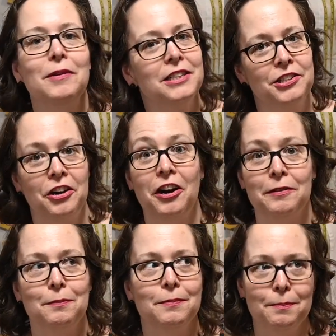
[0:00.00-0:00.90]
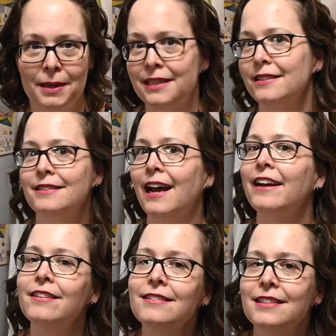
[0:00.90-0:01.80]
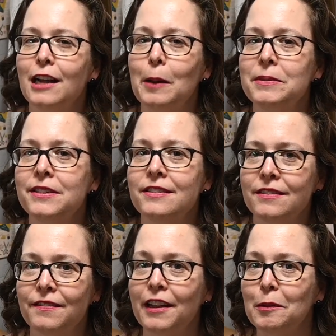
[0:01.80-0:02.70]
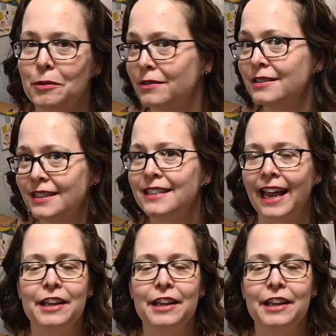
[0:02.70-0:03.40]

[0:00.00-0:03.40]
which there are many styles and options available today,